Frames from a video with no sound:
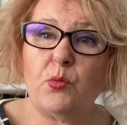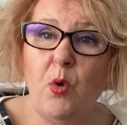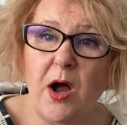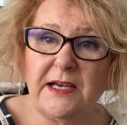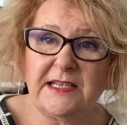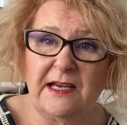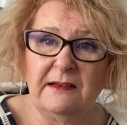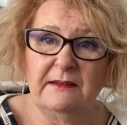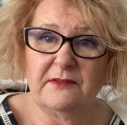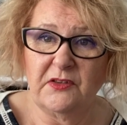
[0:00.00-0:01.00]

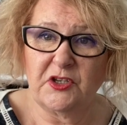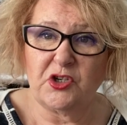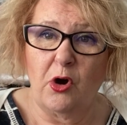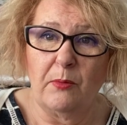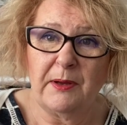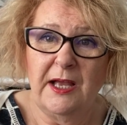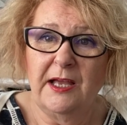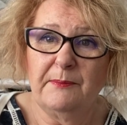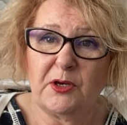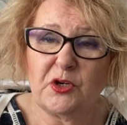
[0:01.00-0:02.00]
wider than the top
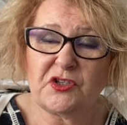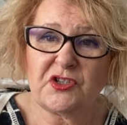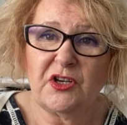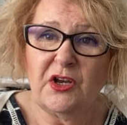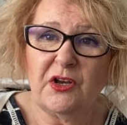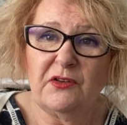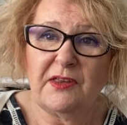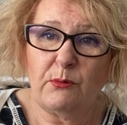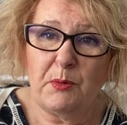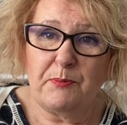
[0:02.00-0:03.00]
because
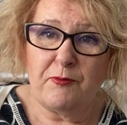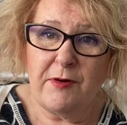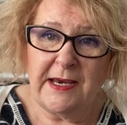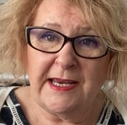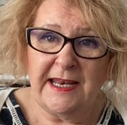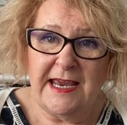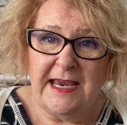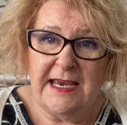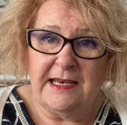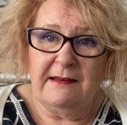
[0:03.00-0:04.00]
they were bringing it
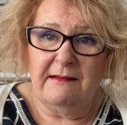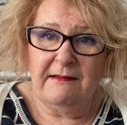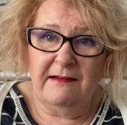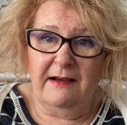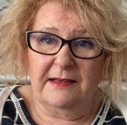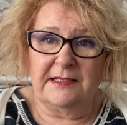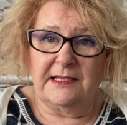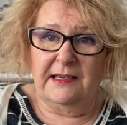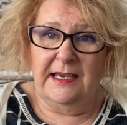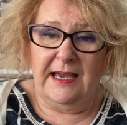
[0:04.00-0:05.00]
in
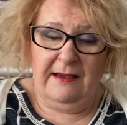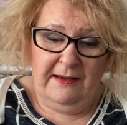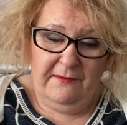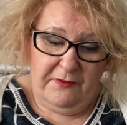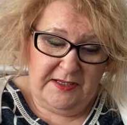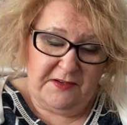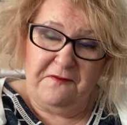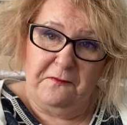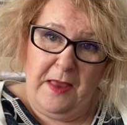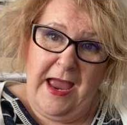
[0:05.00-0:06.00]
under here for it to
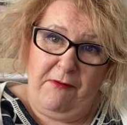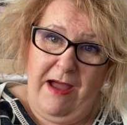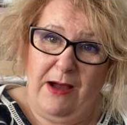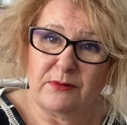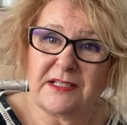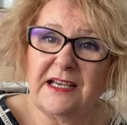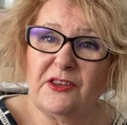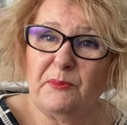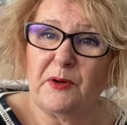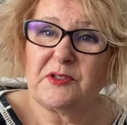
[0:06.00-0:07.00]
flare out at
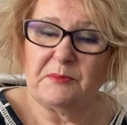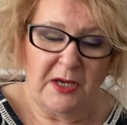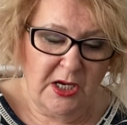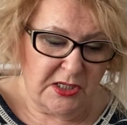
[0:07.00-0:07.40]
the bottom.